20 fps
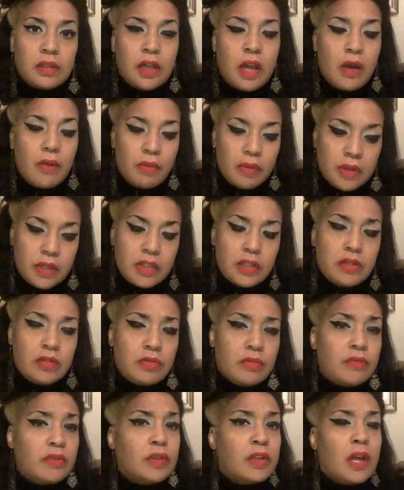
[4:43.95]
I really
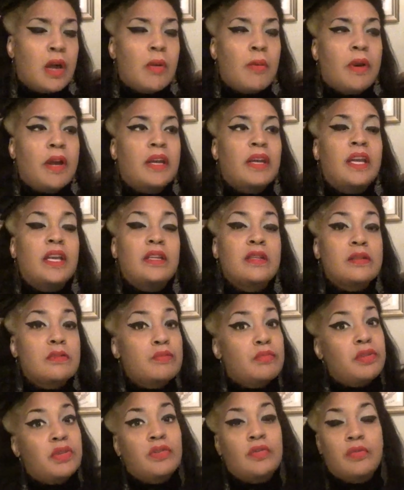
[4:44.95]
do feel that way. And that
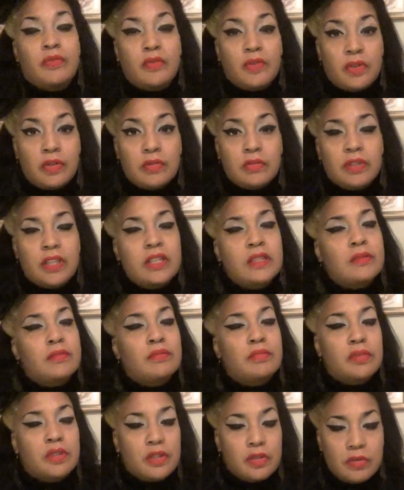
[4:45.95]
is beautiful. That's
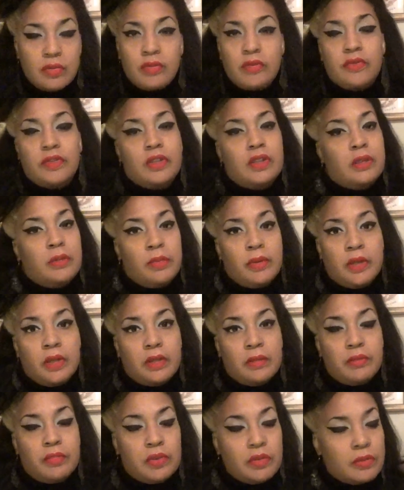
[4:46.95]
beautiful, Libra.
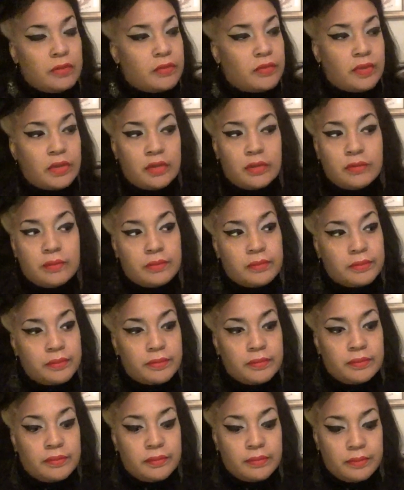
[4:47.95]
Beautiful.
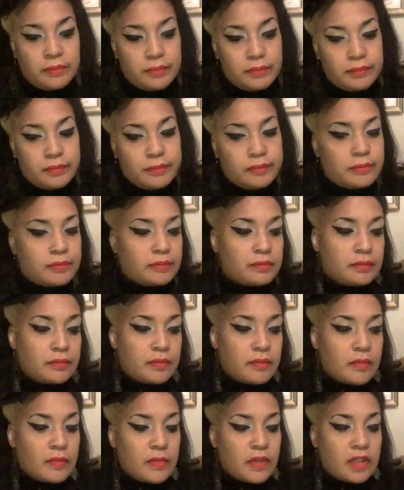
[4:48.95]

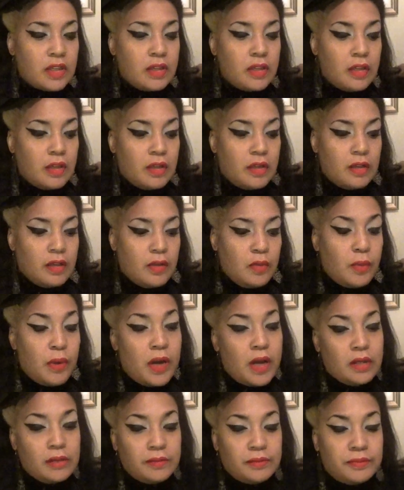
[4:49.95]
Mm.
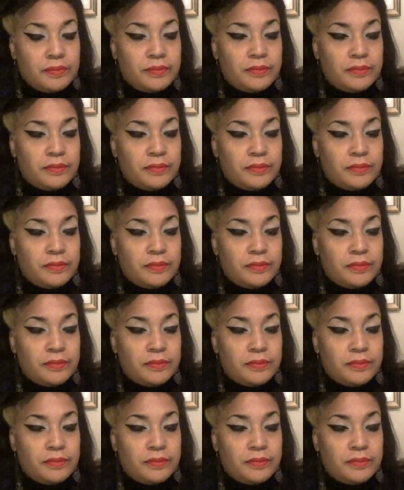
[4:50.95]
Well,